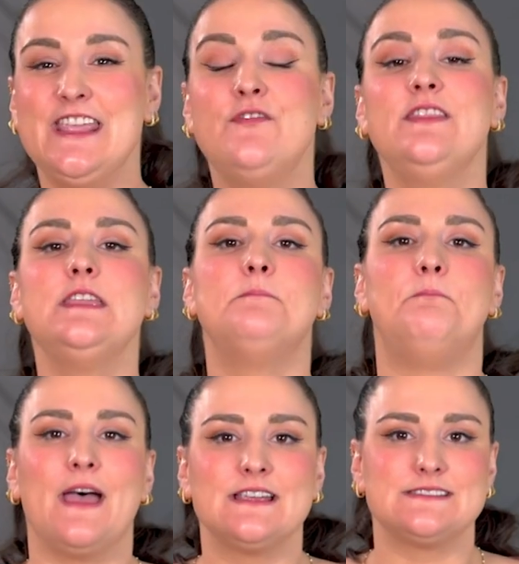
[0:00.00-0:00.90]
even the
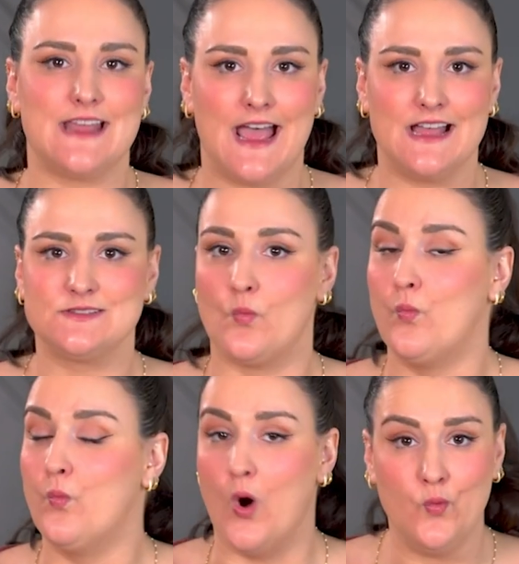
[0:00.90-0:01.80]
best ads
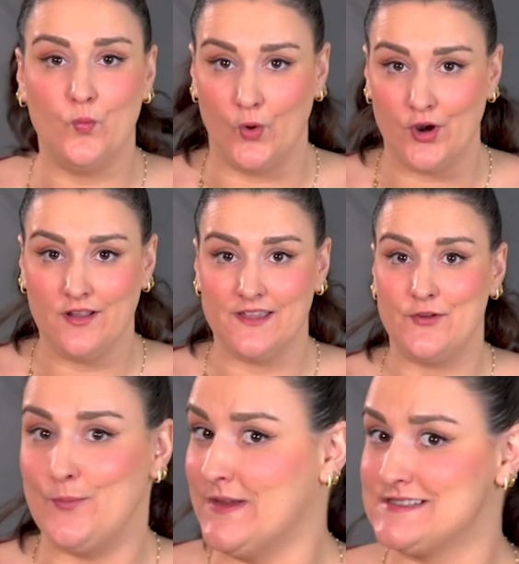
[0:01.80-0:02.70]
won't work if
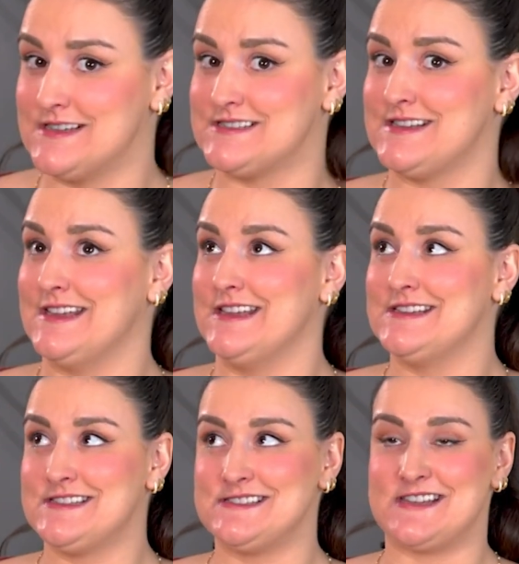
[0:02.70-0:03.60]
your business
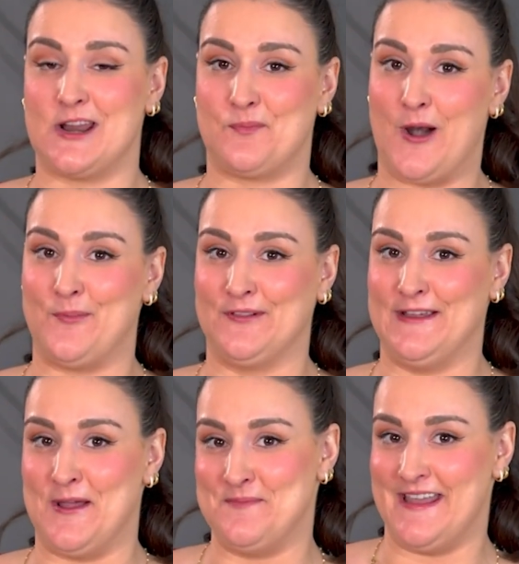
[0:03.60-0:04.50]
isn't set up properly on